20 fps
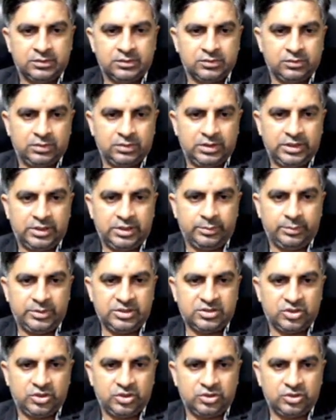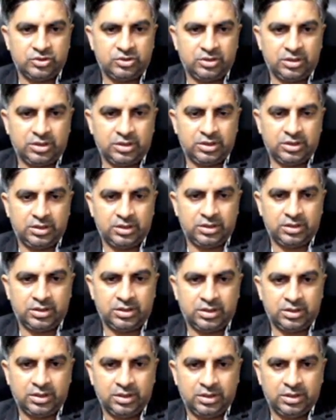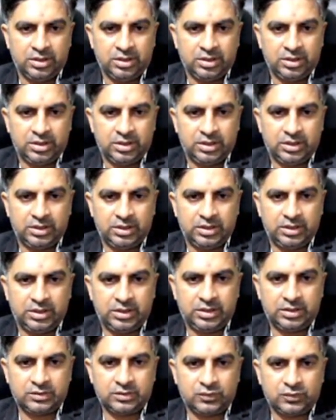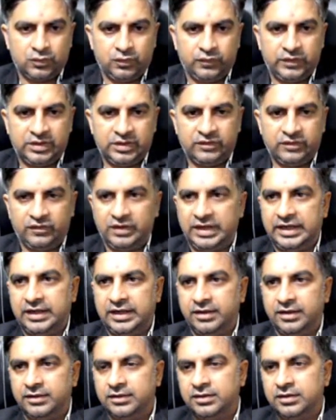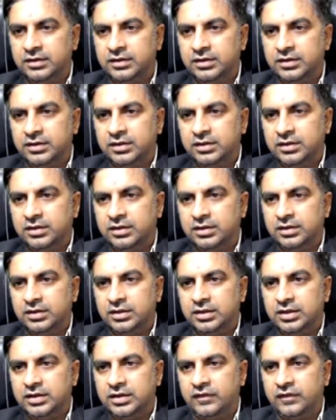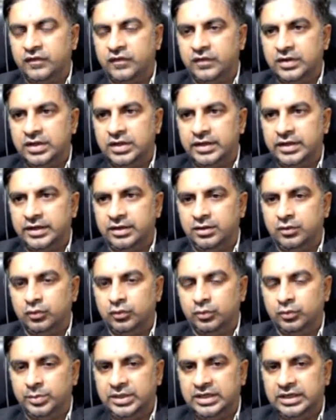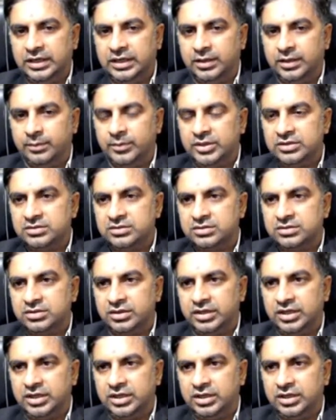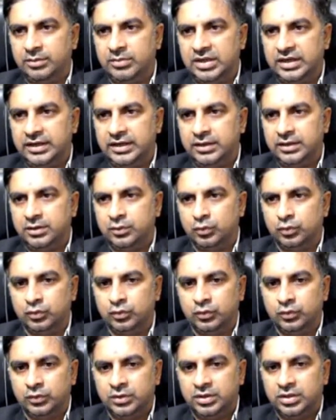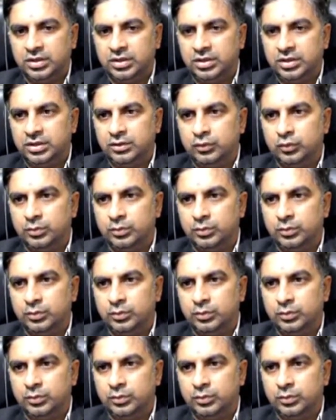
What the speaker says: Let me change the color and let us go with white. Alpha into beta means 3 by 2 into